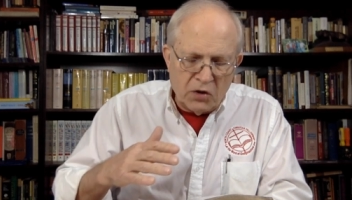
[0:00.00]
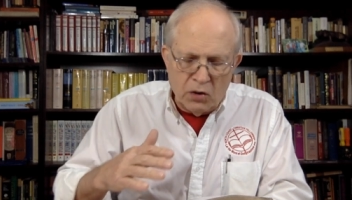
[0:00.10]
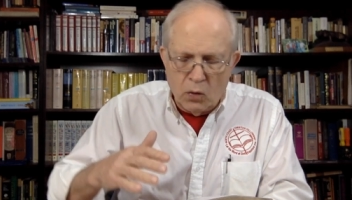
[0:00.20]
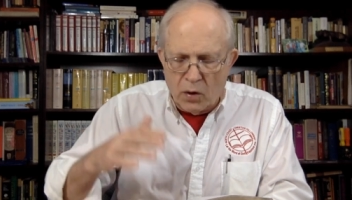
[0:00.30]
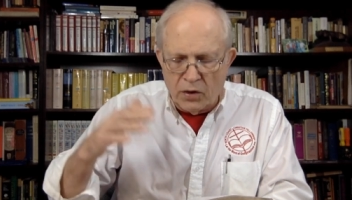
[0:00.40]
and
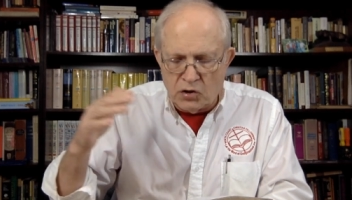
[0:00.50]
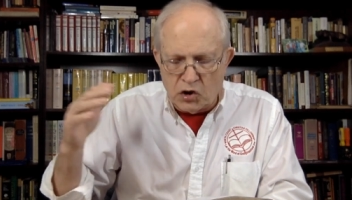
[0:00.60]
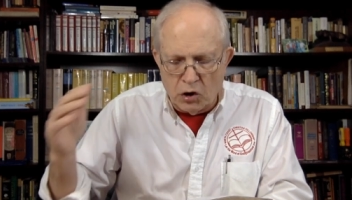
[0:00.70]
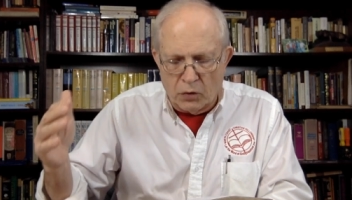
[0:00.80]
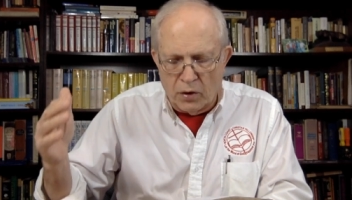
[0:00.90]
who are the
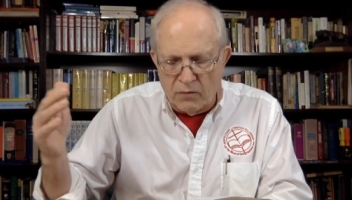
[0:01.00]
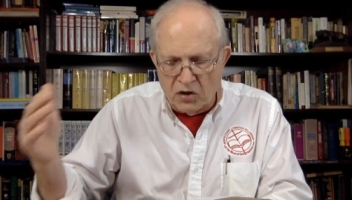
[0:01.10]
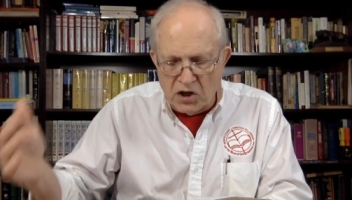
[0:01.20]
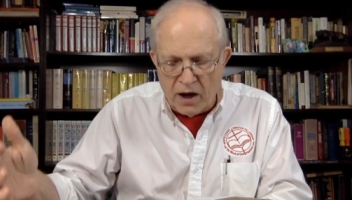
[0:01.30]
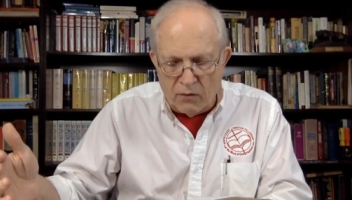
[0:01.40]
children of the
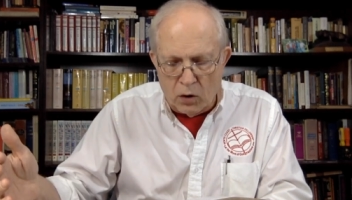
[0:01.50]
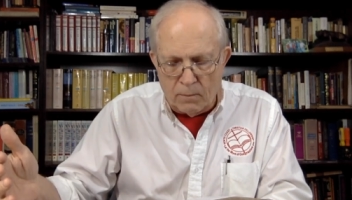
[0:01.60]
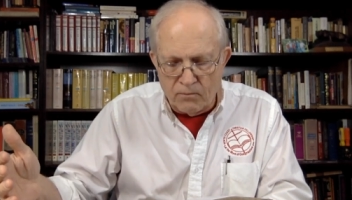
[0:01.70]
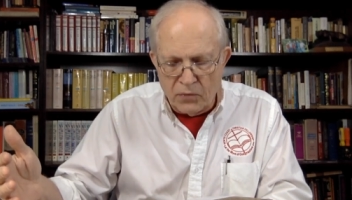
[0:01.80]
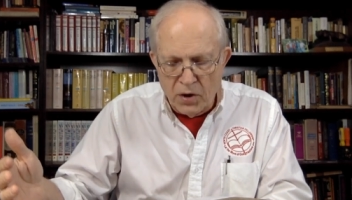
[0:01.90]
devil.
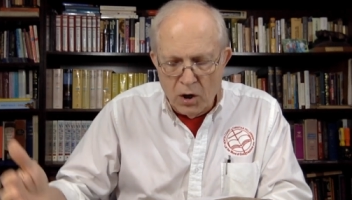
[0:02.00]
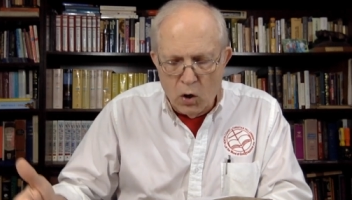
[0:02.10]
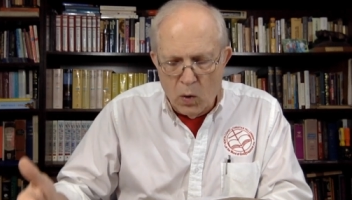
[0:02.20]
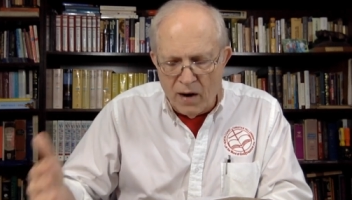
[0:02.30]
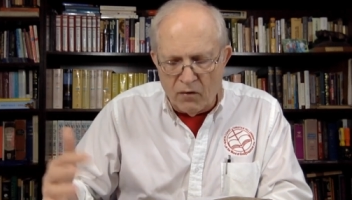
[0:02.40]

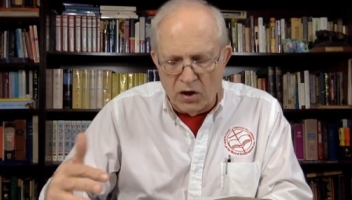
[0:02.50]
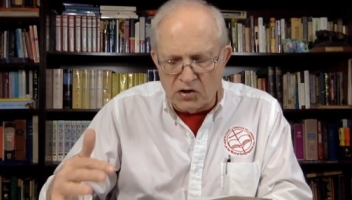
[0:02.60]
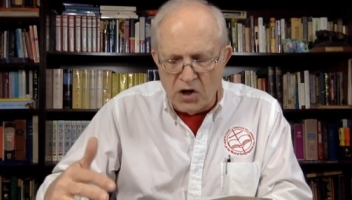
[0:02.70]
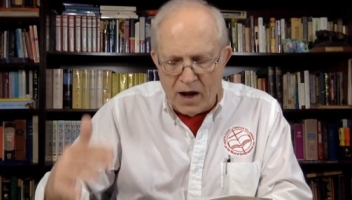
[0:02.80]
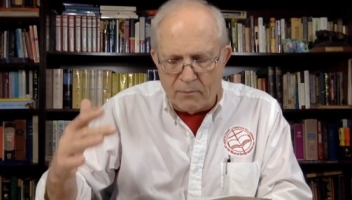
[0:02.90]
Whoever
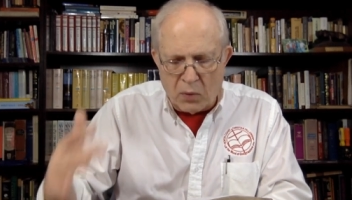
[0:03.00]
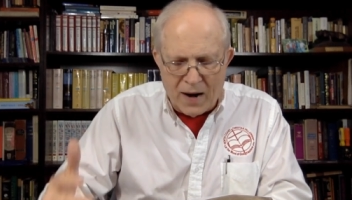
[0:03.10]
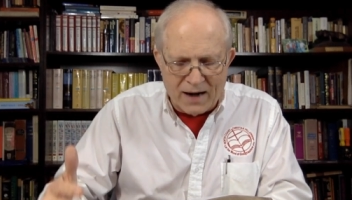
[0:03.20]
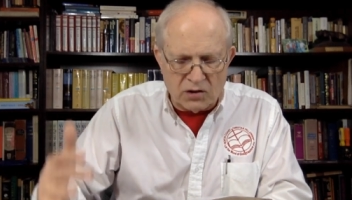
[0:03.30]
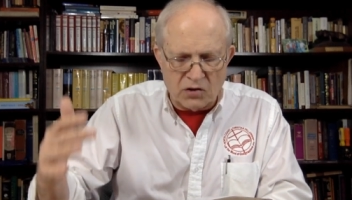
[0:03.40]
does not
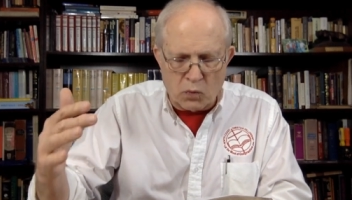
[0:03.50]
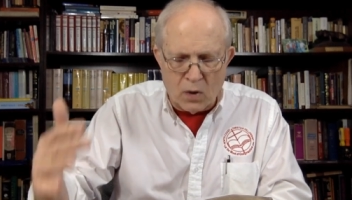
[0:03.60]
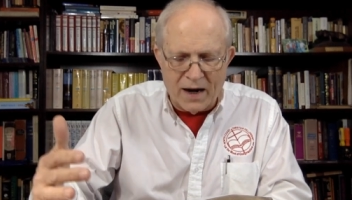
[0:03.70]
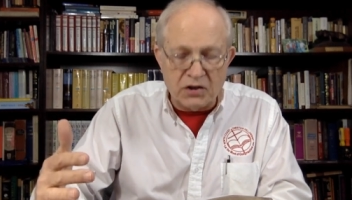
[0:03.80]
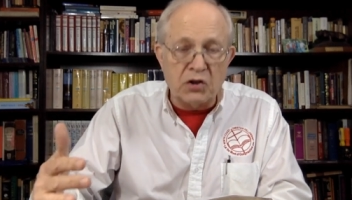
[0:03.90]
practice
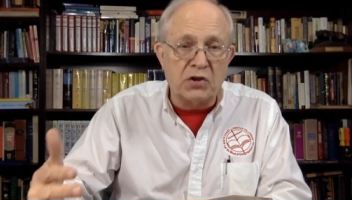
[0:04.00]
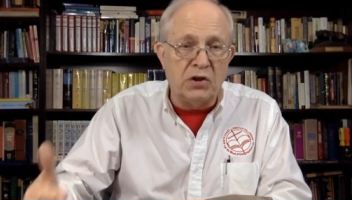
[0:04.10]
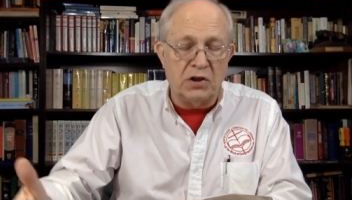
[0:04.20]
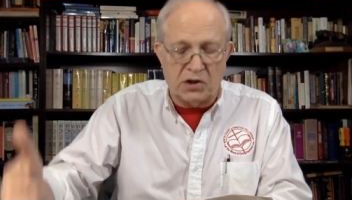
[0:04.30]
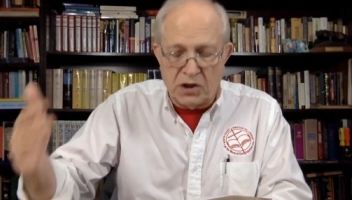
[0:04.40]

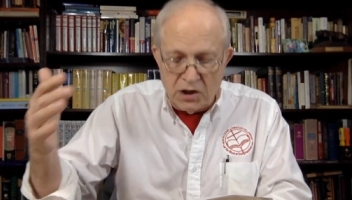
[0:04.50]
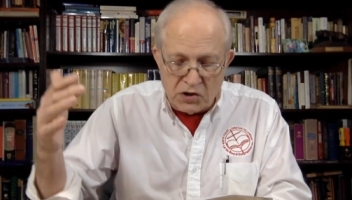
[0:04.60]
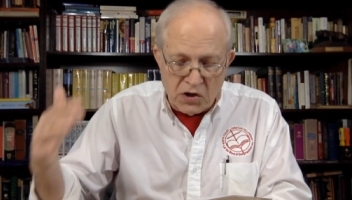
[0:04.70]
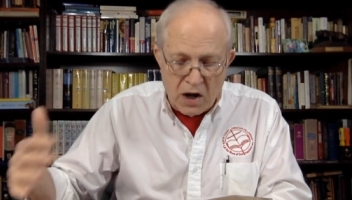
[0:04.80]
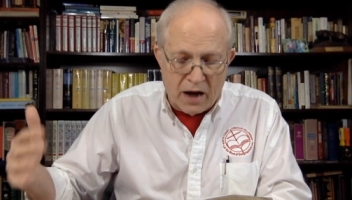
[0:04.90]
righteousness
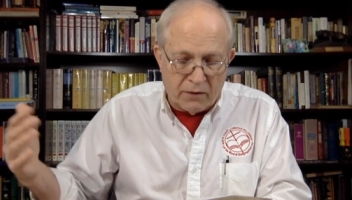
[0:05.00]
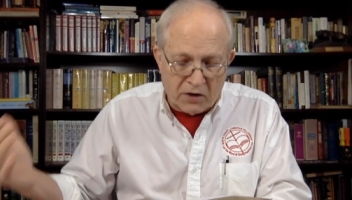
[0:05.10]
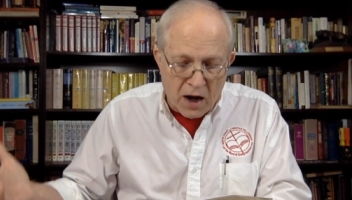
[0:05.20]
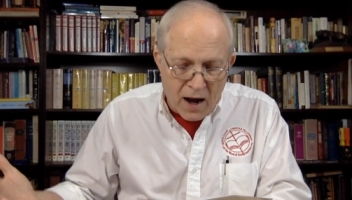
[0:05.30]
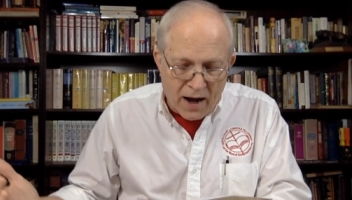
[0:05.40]
is not of
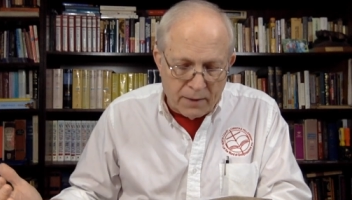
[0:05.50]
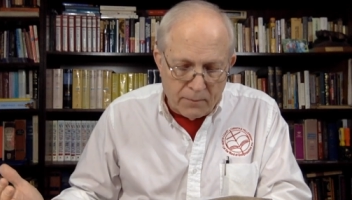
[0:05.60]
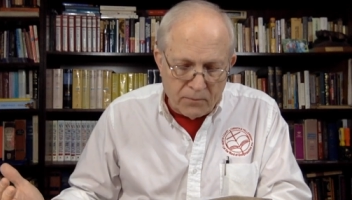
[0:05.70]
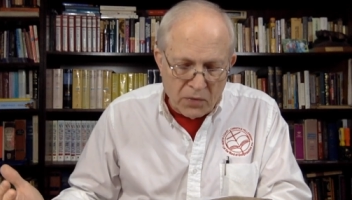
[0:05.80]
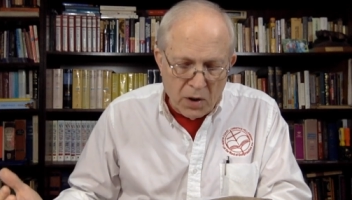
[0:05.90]
God,
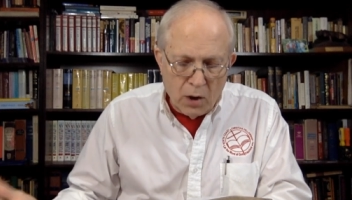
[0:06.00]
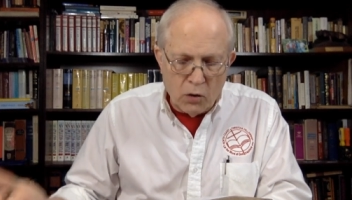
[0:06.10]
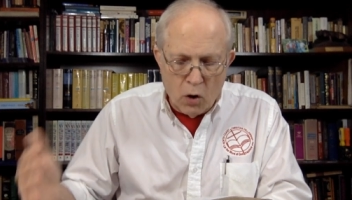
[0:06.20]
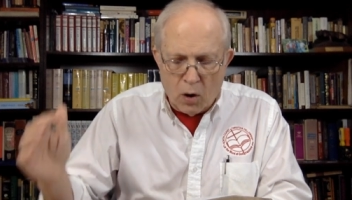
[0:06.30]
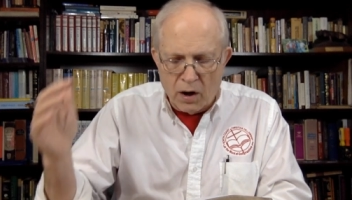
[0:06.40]

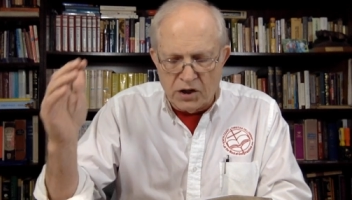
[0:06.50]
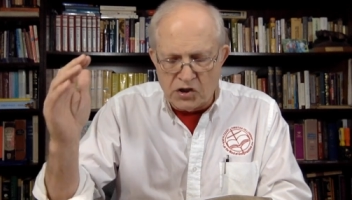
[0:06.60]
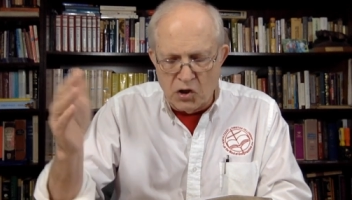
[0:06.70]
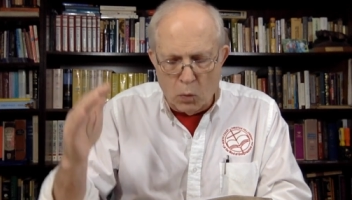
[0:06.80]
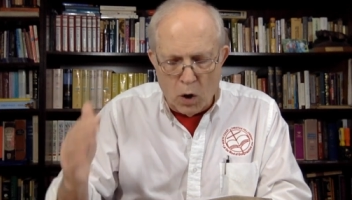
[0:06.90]
nor
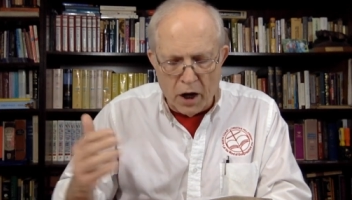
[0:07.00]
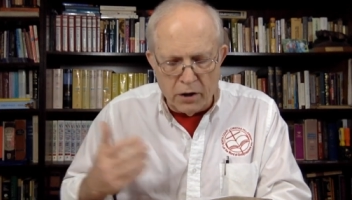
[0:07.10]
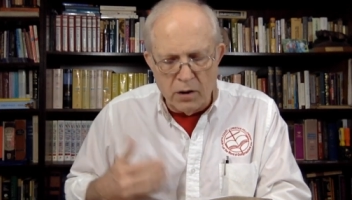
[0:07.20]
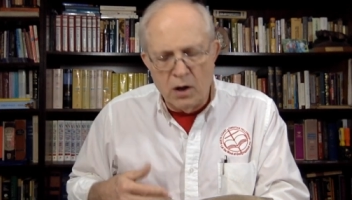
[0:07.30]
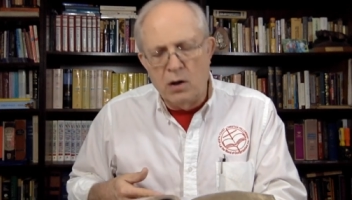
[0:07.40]
is the
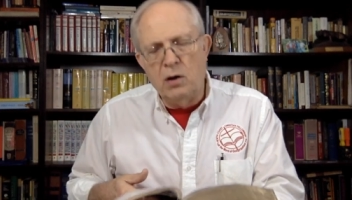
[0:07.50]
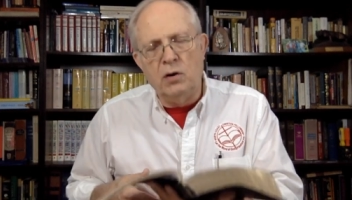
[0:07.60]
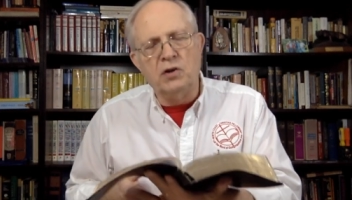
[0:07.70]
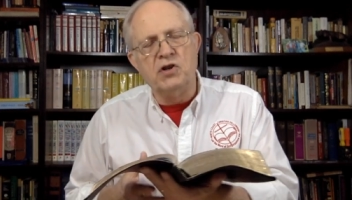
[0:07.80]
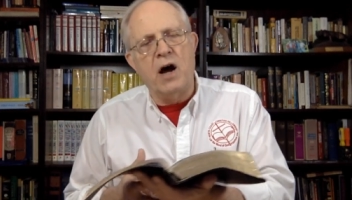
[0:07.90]
one who
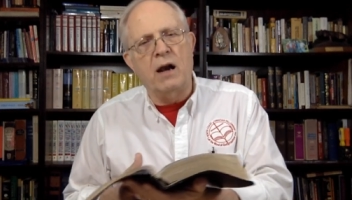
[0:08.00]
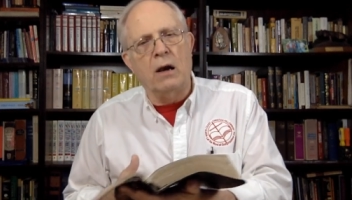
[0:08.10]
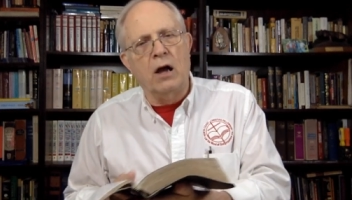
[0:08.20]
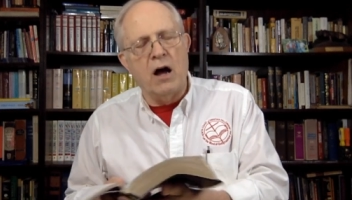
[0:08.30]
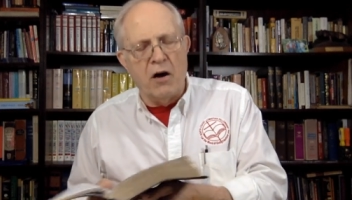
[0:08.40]
does not
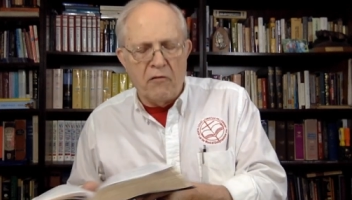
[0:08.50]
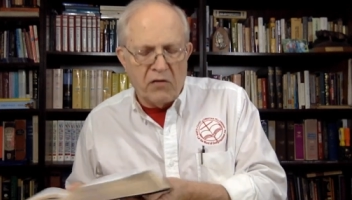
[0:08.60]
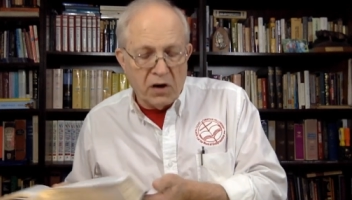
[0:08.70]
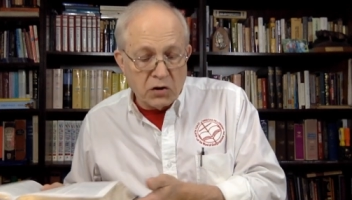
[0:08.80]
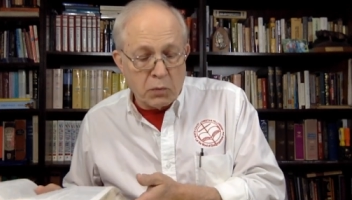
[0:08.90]
love
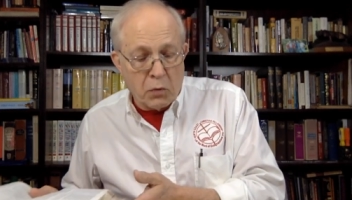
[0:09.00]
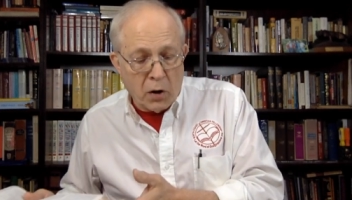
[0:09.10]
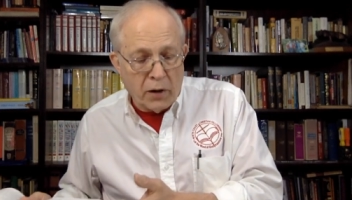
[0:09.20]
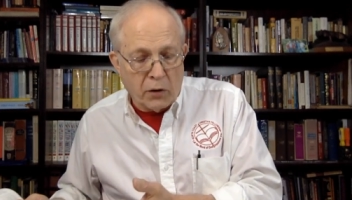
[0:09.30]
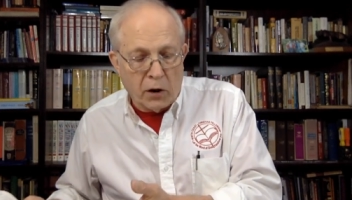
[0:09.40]
his
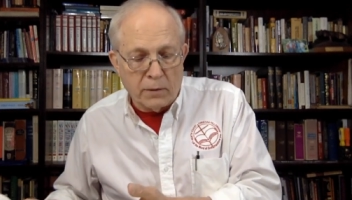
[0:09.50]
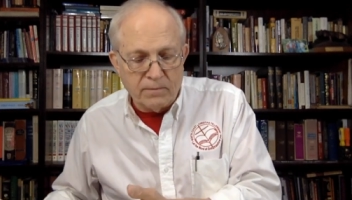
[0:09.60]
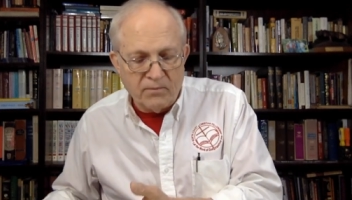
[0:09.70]
brother.